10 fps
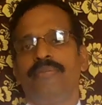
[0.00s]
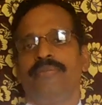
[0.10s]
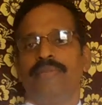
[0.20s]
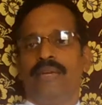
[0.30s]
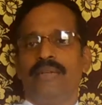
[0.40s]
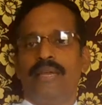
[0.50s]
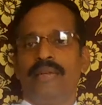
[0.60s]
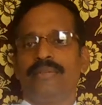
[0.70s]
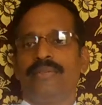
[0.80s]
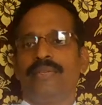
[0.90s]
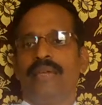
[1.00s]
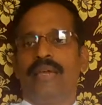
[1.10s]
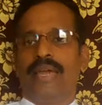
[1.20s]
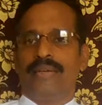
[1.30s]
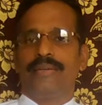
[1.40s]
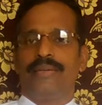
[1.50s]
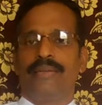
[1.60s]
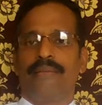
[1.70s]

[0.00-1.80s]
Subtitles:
Finance Act.